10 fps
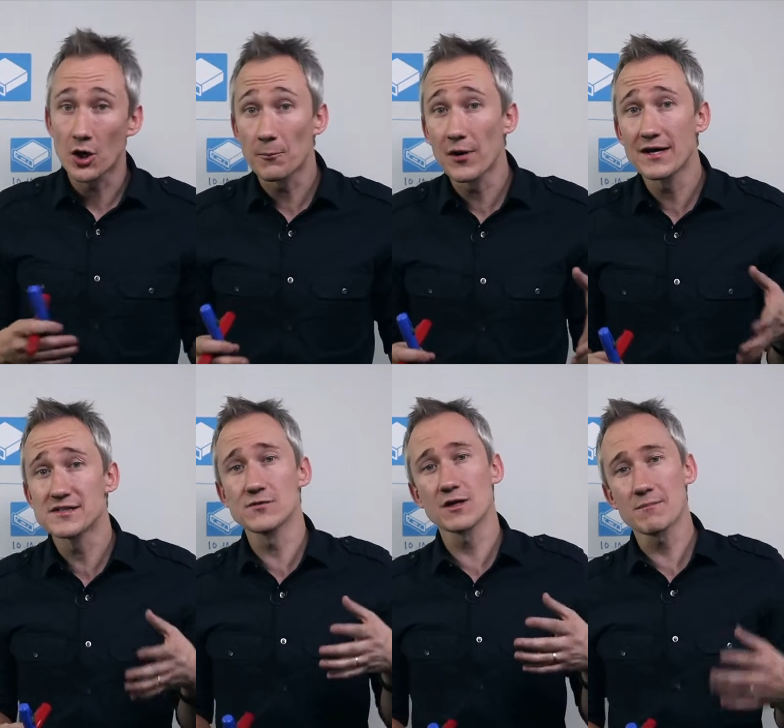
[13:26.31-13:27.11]

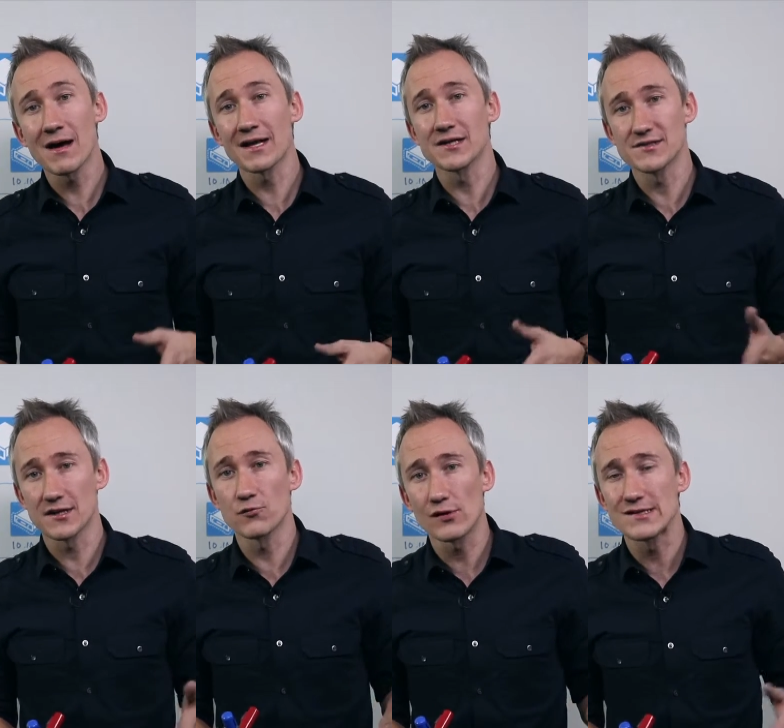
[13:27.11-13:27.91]
comprehensively managed
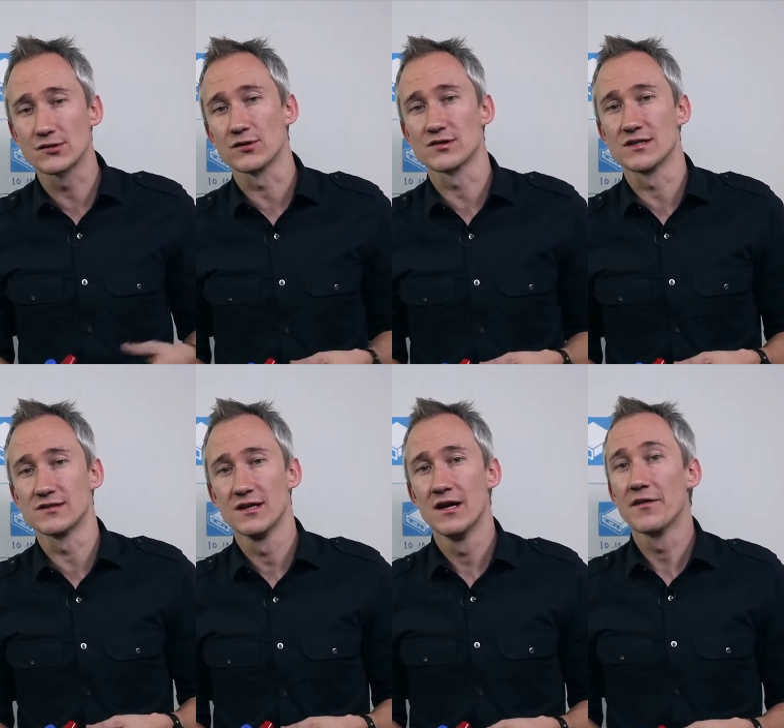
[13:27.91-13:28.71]
set of
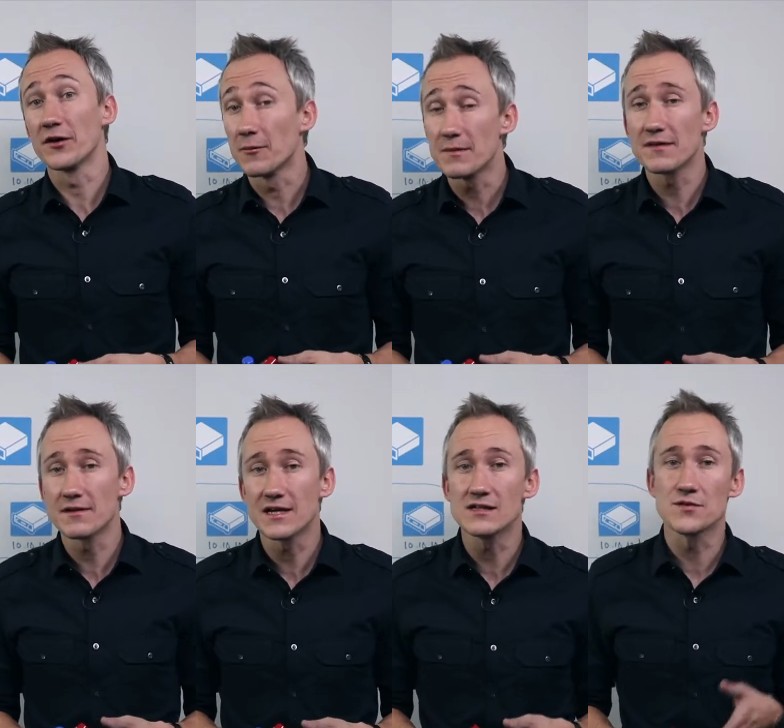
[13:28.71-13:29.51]
resources that can meet
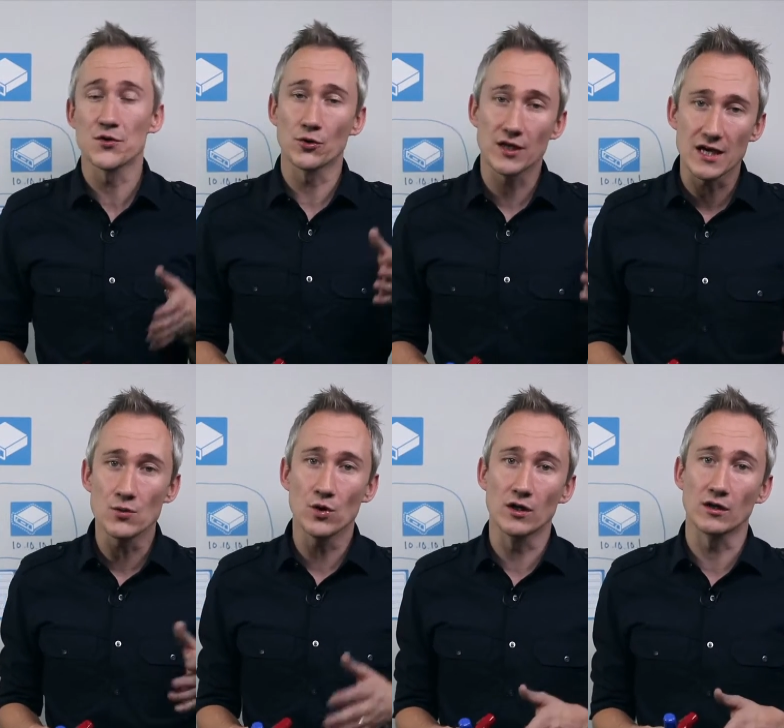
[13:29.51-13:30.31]
the needs of your
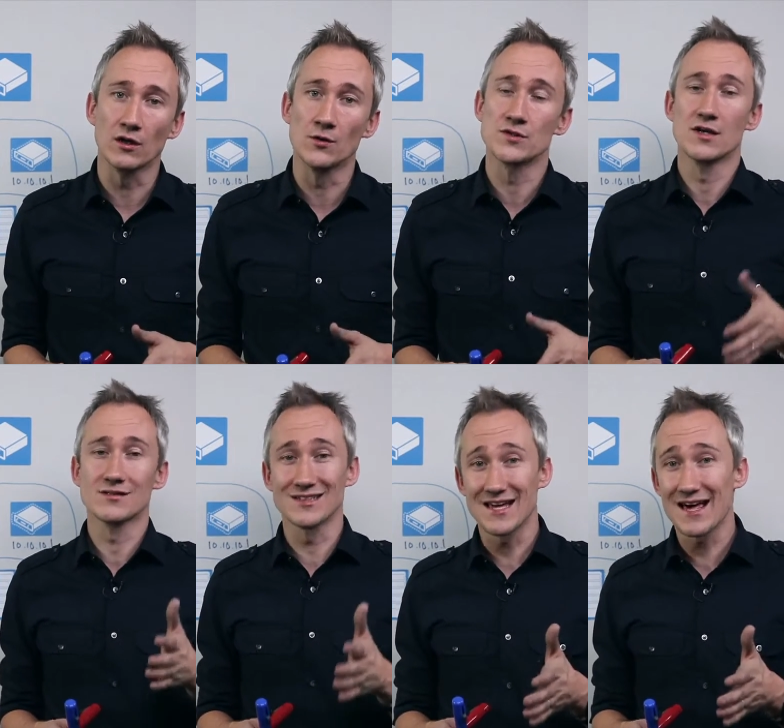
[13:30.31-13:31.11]
key workloads
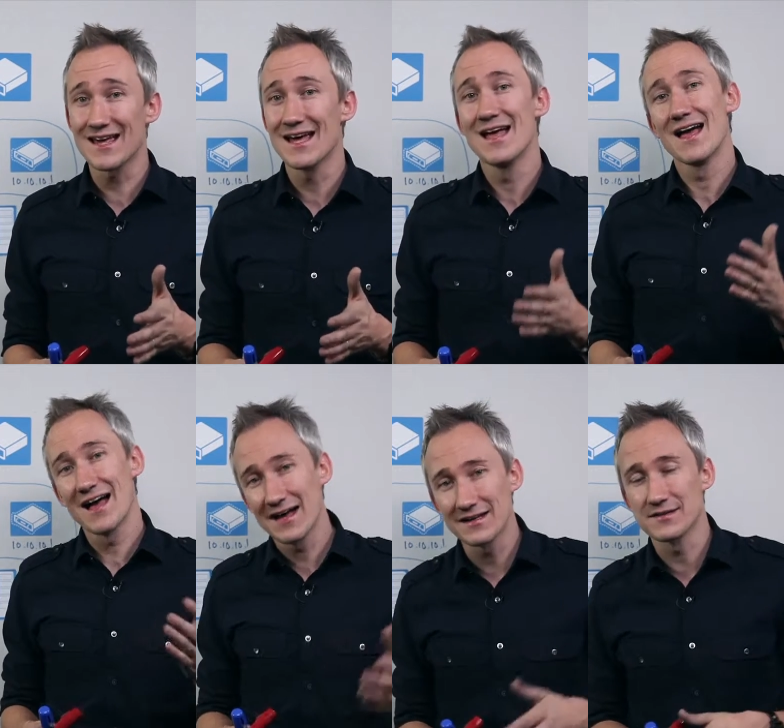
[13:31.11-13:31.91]
today
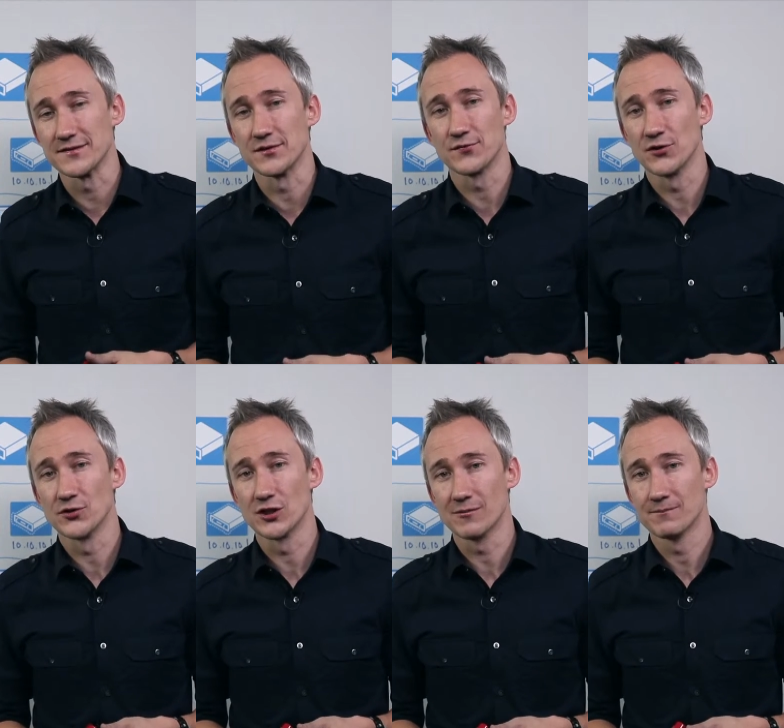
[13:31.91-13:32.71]
and into the
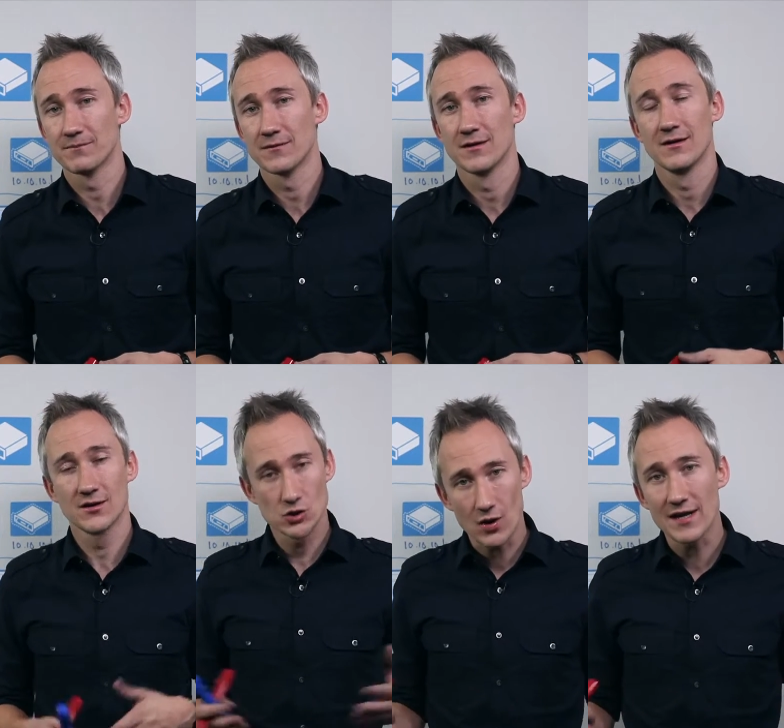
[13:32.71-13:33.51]
future.
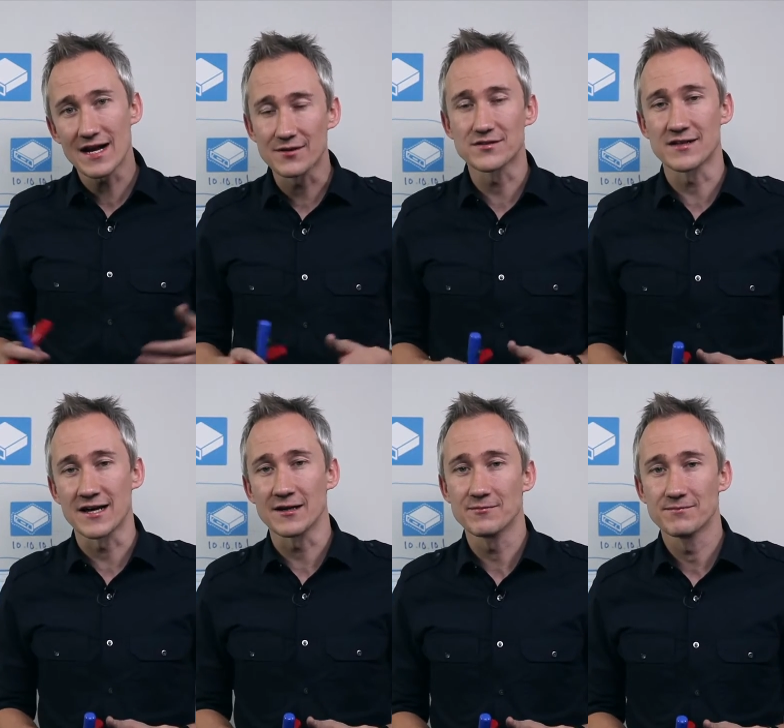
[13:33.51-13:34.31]
Try it out
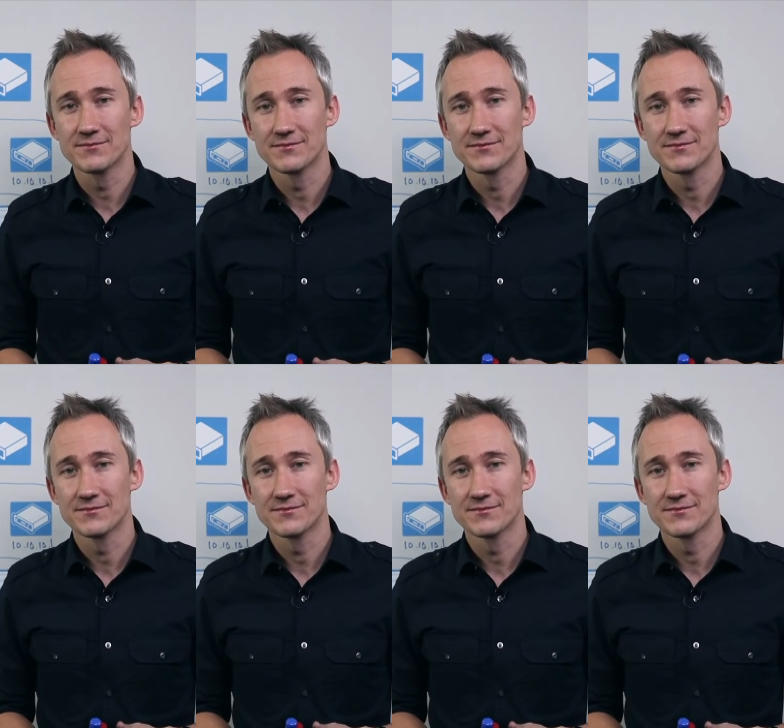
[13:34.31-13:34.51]
today.